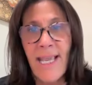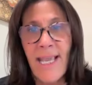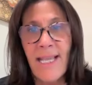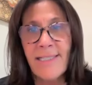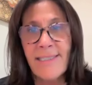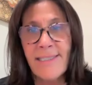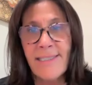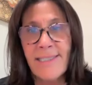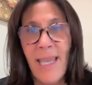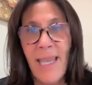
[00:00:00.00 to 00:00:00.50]

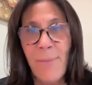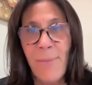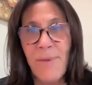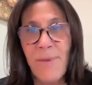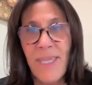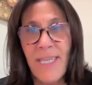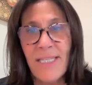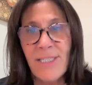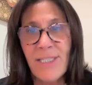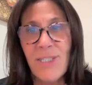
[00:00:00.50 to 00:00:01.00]
and step
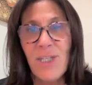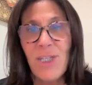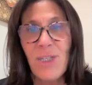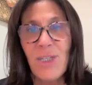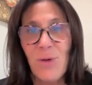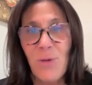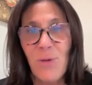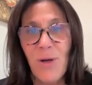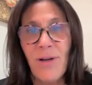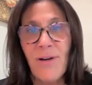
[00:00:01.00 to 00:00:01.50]
into
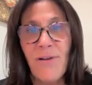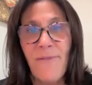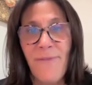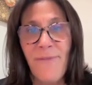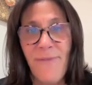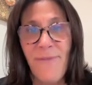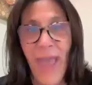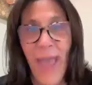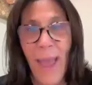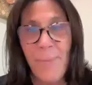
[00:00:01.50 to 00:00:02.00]
your
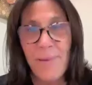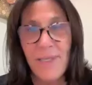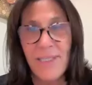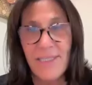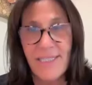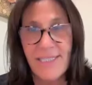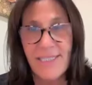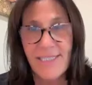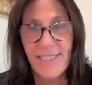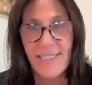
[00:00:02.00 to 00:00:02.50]

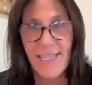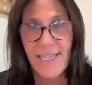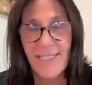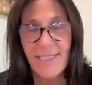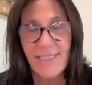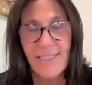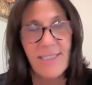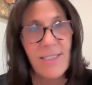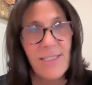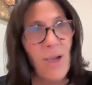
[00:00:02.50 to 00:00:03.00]

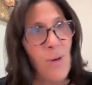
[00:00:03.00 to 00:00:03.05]
fabulousness.